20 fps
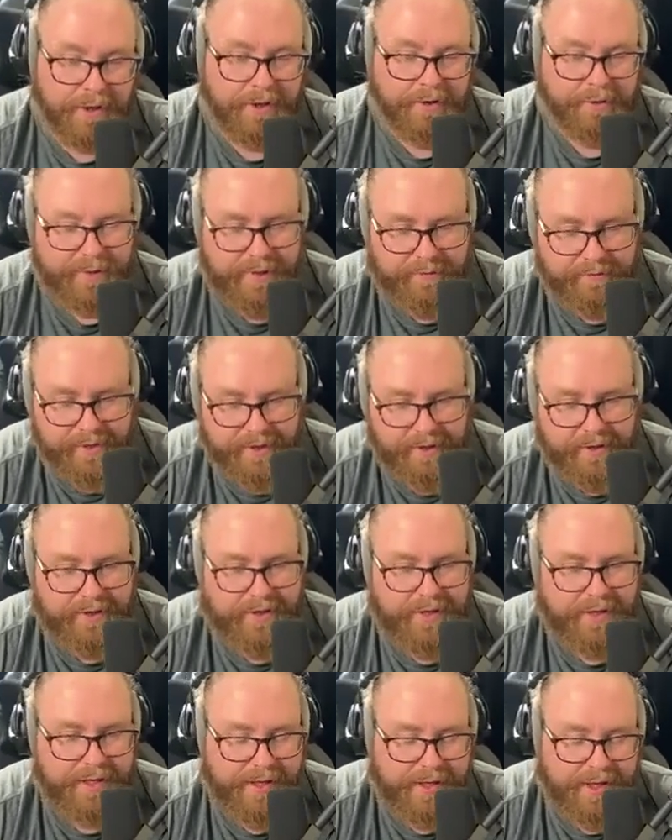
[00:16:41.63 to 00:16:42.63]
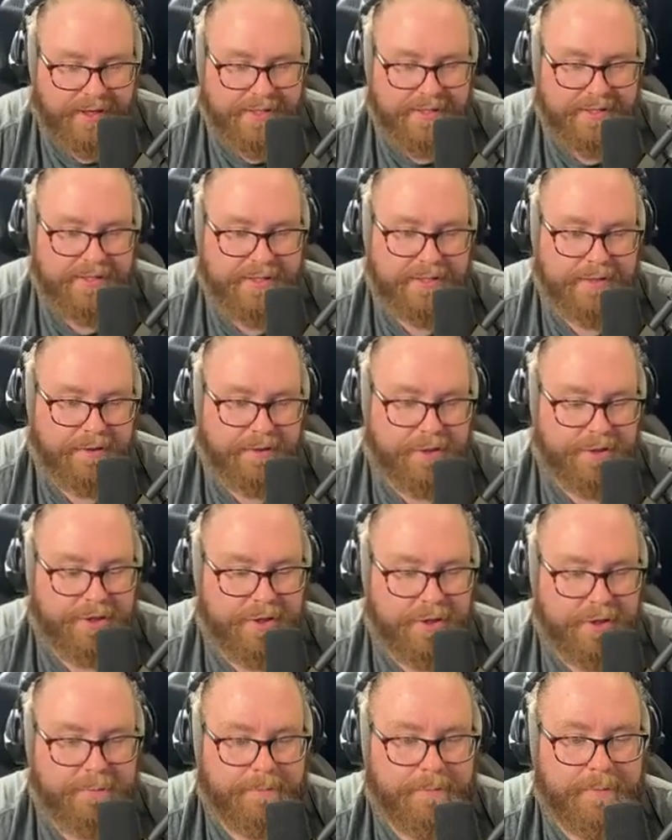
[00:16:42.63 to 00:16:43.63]
So every other day it's the
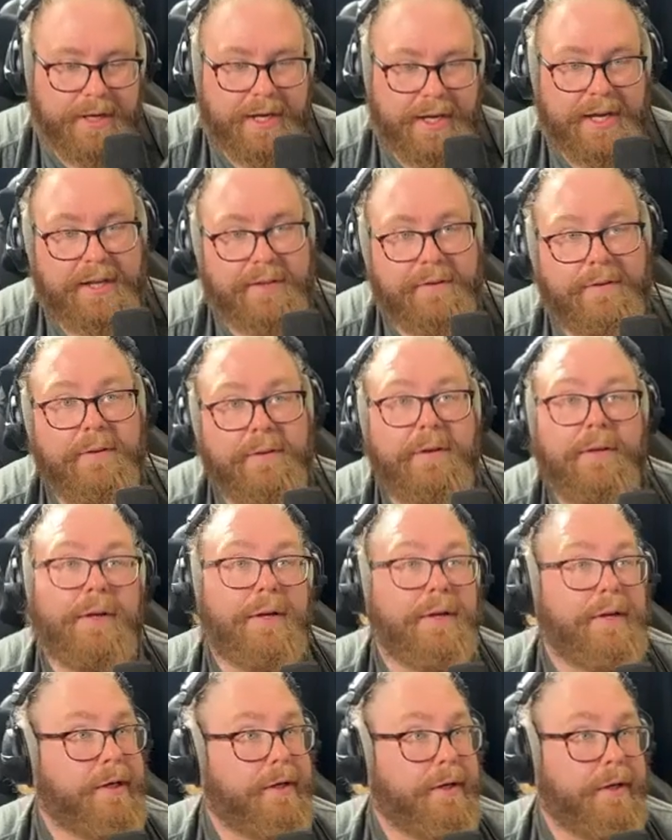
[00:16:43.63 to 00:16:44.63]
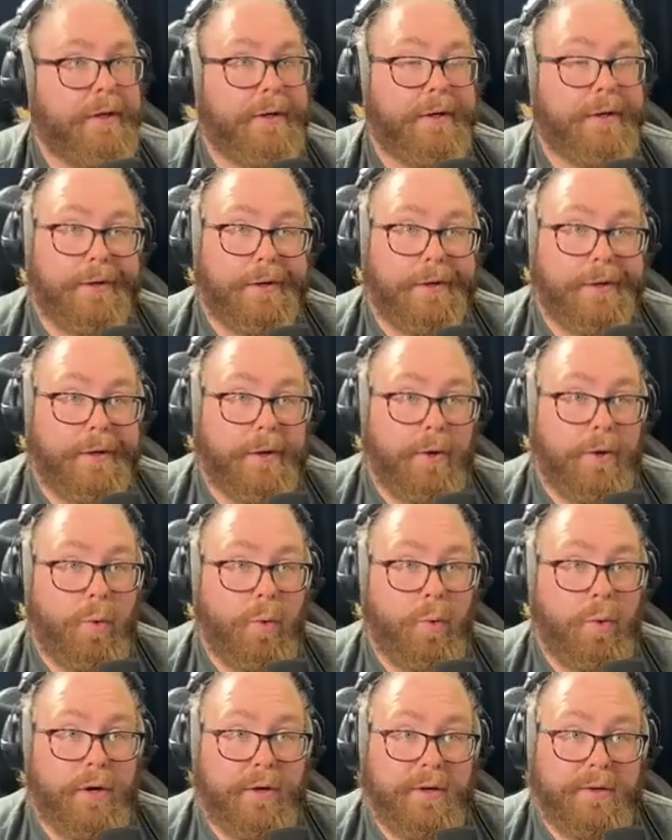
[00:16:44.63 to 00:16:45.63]
gym. And
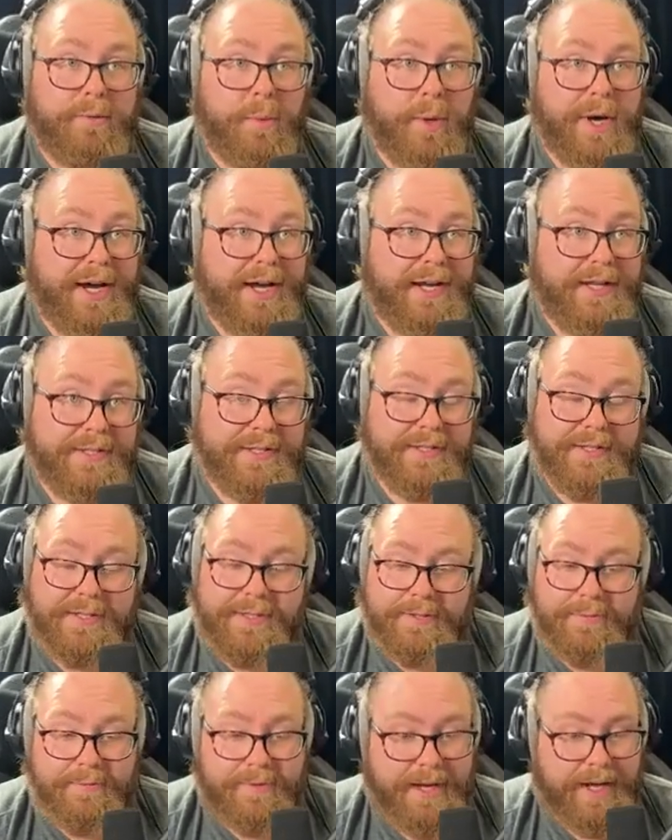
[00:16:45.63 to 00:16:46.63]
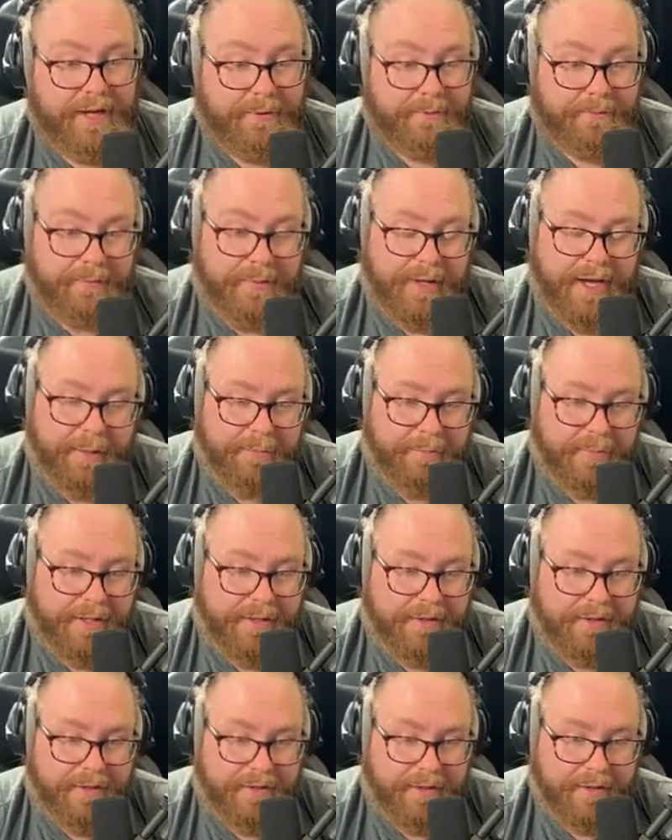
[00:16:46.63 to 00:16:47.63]
work wise, yeah, I'm
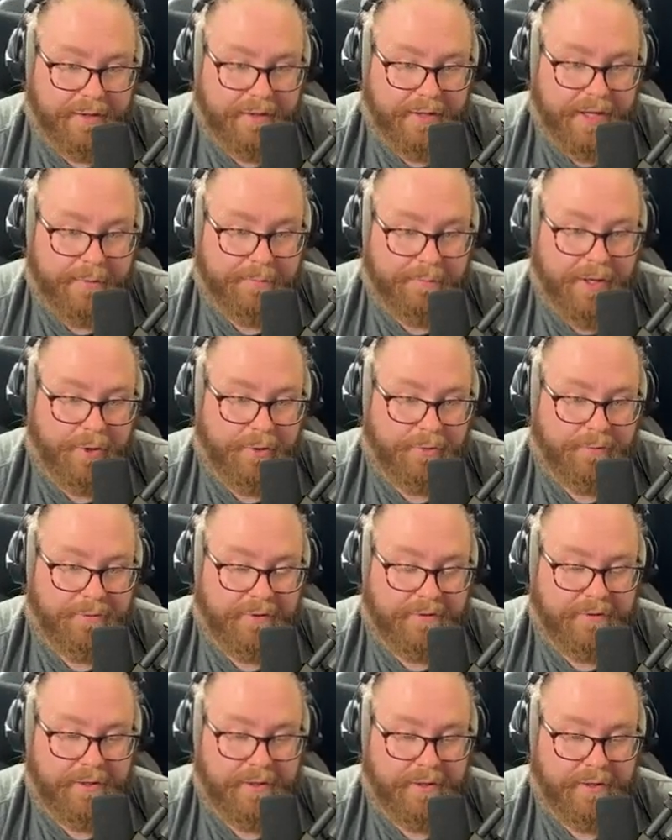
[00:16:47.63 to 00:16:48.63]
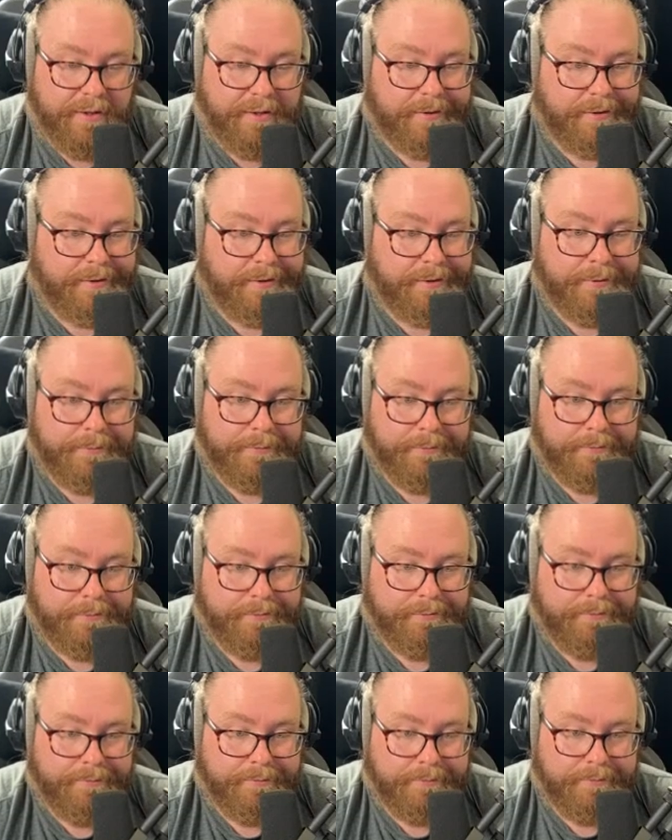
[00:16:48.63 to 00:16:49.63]
at my office here
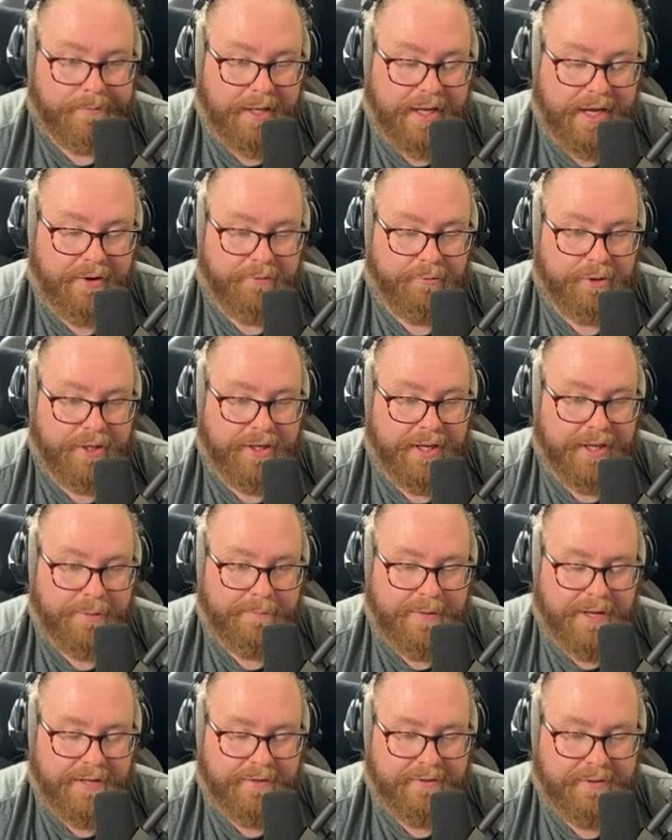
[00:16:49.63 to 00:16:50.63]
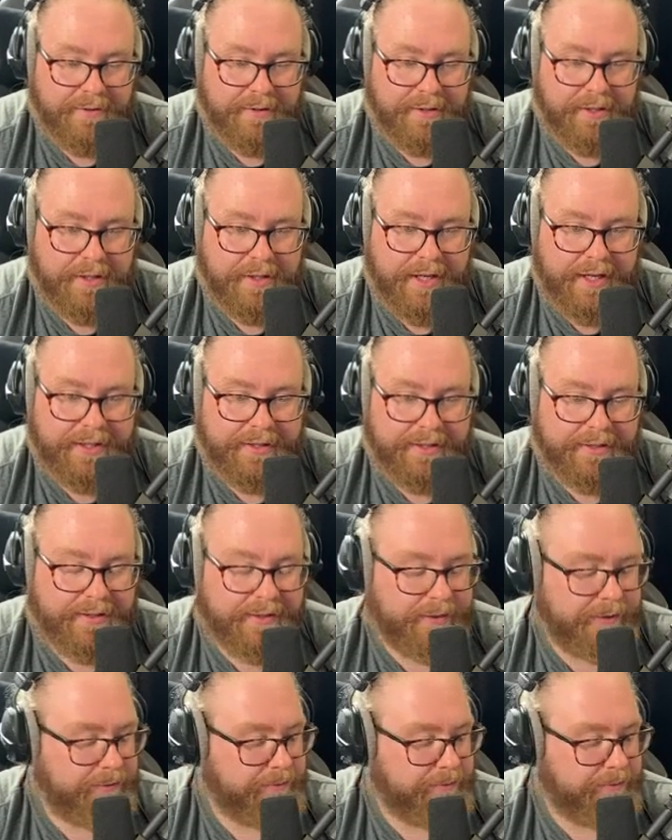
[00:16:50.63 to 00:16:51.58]
every day basically, and